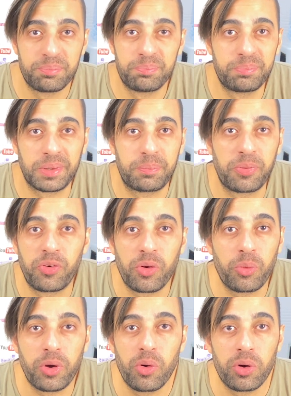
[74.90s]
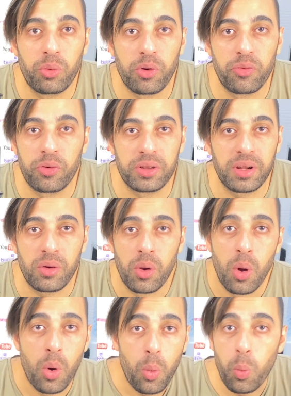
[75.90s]
But before we go no further,
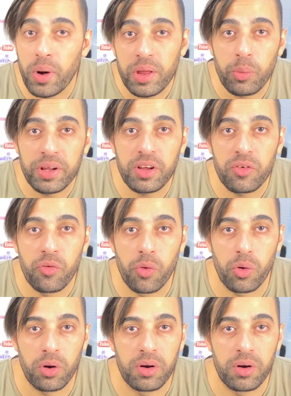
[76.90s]
what are you waiting for?